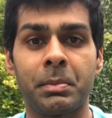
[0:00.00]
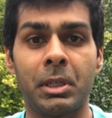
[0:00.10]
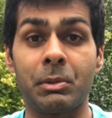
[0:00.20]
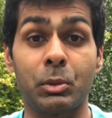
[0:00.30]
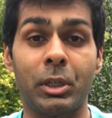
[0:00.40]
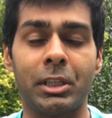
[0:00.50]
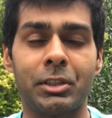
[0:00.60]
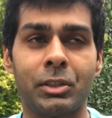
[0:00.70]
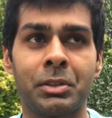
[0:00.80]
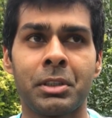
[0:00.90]
he was away.
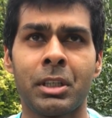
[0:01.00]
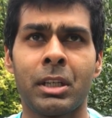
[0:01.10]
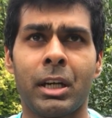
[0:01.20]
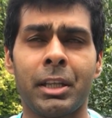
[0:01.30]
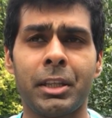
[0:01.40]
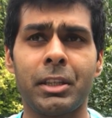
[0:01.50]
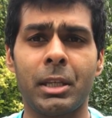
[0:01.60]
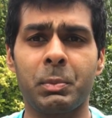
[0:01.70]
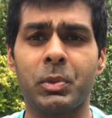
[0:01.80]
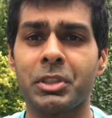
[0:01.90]
So I think
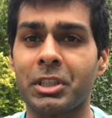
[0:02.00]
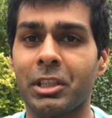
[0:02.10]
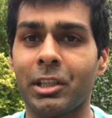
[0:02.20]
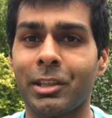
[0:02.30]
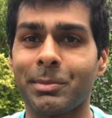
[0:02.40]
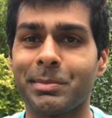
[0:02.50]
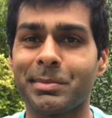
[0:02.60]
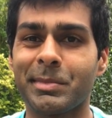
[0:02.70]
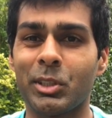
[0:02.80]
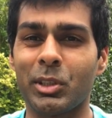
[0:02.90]
that was a,
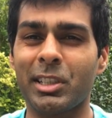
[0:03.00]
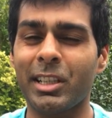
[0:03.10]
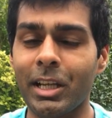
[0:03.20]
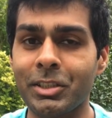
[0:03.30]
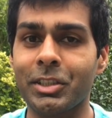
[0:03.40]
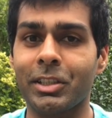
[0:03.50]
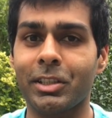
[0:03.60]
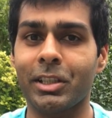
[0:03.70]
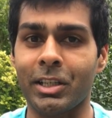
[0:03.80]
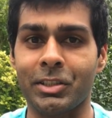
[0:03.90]
you know, classic
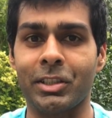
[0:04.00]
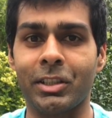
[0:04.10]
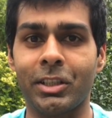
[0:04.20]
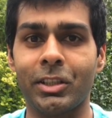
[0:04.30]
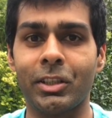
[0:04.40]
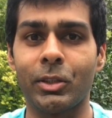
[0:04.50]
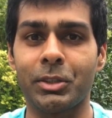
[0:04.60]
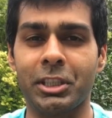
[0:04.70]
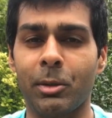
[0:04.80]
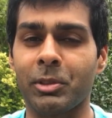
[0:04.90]

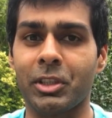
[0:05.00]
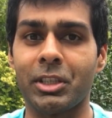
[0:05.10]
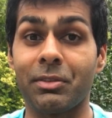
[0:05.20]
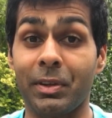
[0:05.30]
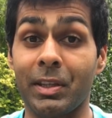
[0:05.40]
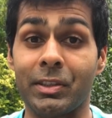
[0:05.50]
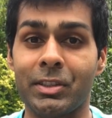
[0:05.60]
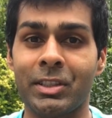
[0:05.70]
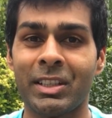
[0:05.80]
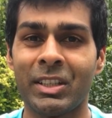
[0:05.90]
Lewis Hamilton
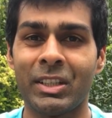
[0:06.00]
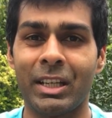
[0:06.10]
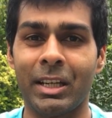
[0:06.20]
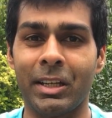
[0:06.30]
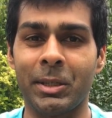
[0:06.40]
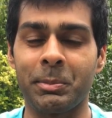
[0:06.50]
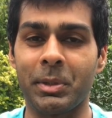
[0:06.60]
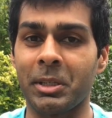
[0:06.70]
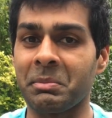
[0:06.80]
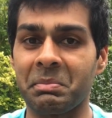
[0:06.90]
defense,
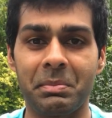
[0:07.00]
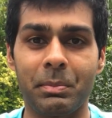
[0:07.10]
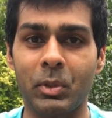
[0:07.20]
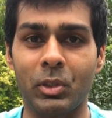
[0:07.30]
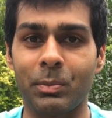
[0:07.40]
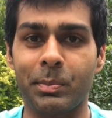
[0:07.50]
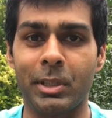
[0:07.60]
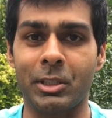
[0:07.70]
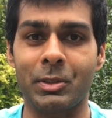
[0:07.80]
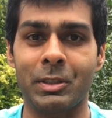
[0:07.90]
and you know,
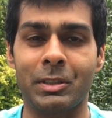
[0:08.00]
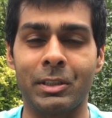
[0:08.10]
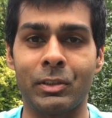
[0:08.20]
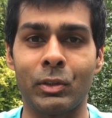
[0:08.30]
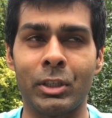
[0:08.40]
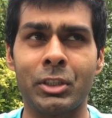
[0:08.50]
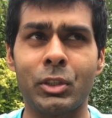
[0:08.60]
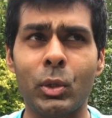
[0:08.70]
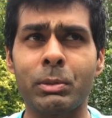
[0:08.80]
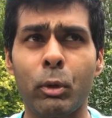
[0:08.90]
it's
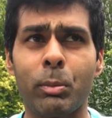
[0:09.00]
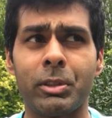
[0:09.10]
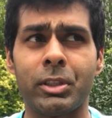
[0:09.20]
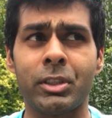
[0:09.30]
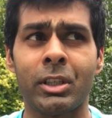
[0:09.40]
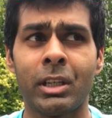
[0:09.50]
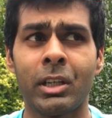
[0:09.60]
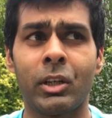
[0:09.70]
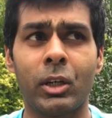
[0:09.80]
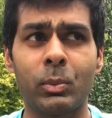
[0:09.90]
those moments
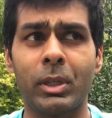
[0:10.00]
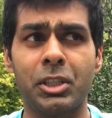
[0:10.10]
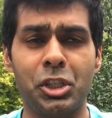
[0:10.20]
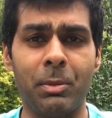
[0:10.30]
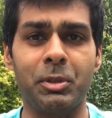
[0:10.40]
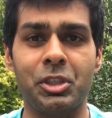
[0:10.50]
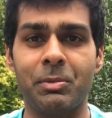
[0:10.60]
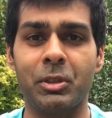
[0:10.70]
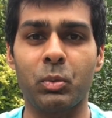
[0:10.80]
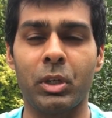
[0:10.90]
on where
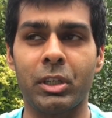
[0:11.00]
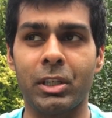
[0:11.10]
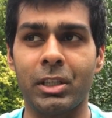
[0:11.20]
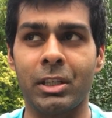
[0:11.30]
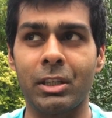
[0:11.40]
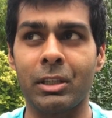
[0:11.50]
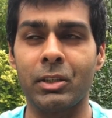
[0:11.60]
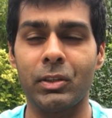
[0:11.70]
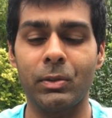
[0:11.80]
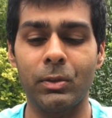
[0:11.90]
championships are won,
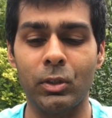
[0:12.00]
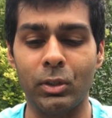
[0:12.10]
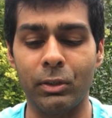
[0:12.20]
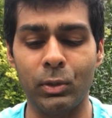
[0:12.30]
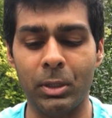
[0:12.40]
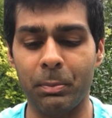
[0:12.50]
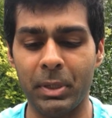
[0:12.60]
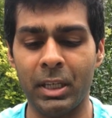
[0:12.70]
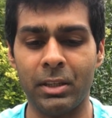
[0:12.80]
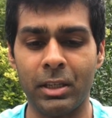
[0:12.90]
and you know, you
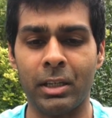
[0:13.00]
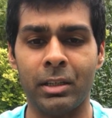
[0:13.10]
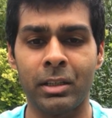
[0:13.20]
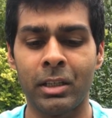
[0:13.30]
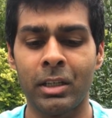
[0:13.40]
compare that